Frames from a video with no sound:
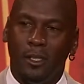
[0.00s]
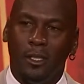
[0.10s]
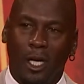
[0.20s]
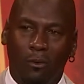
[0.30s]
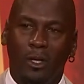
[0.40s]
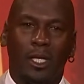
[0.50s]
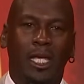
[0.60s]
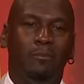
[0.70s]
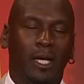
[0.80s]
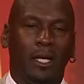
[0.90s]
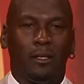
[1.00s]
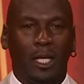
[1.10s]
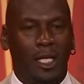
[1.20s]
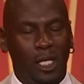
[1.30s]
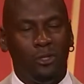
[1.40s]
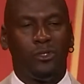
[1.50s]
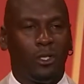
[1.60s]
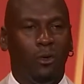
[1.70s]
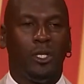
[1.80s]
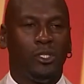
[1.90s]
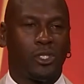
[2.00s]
You know, I wanted to keep that, that energy going in